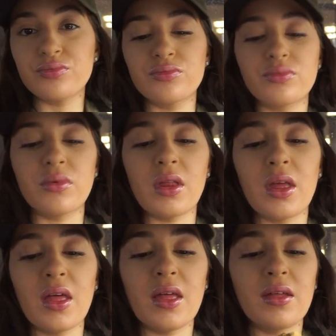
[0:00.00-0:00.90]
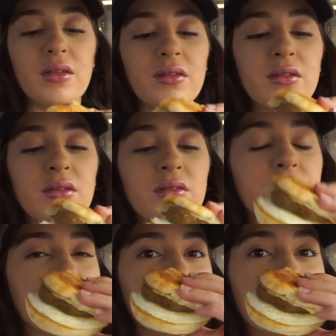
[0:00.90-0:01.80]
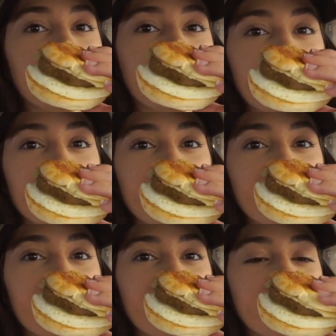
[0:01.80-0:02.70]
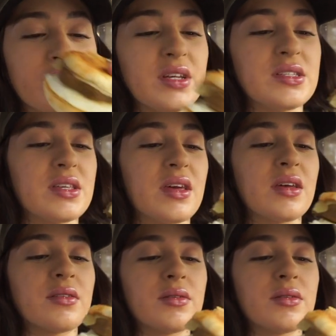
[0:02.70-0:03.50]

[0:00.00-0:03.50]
now try this. You be talking hella shit on this sandwich. Come Let's on. See.